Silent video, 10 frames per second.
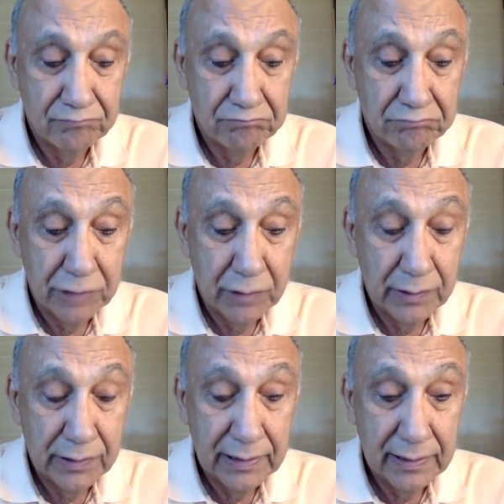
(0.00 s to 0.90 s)
they
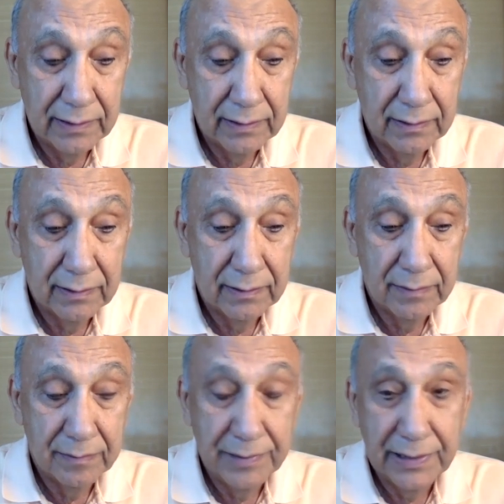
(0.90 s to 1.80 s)
were
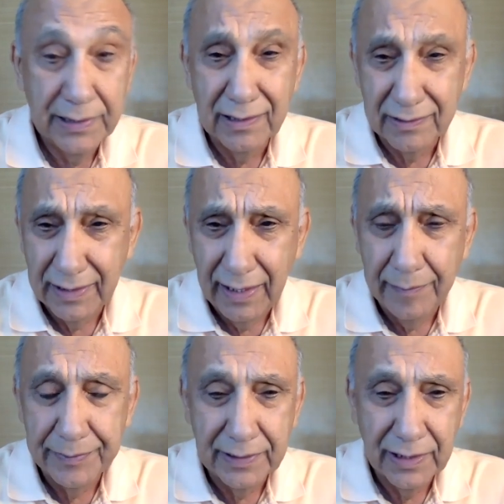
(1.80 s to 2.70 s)
beginning to
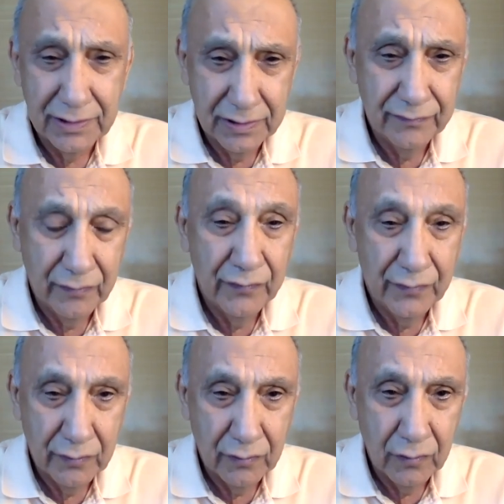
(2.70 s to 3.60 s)
happen as if on
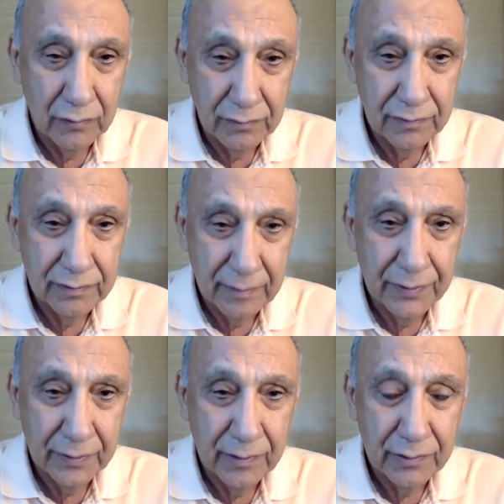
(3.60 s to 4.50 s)
their own.
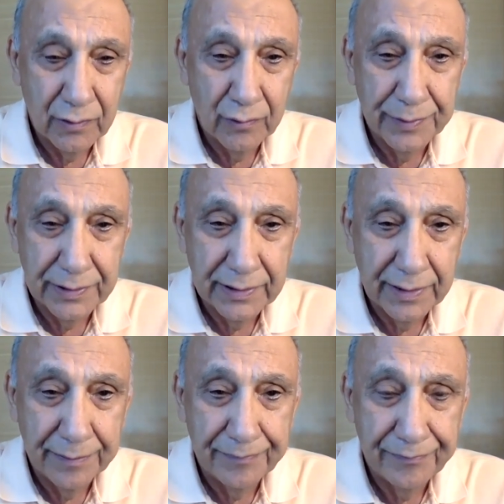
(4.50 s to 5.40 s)
Something was opening
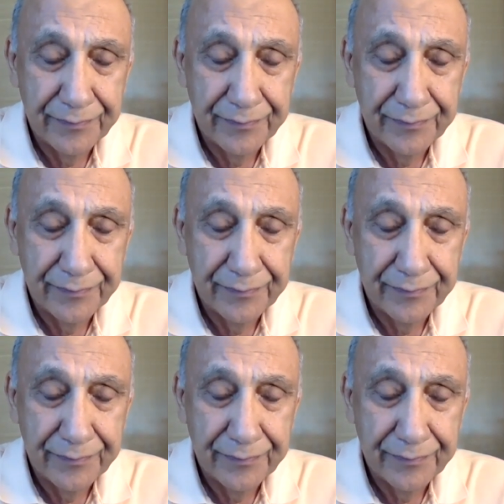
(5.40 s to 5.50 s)
up.